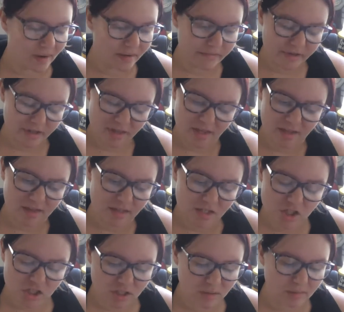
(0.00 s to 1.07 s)
everything that
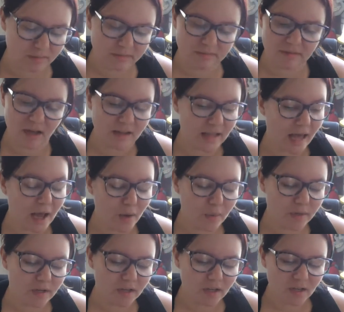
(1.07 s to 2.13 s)
she
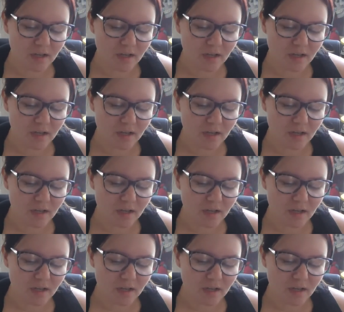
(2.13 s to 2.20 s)
allowed.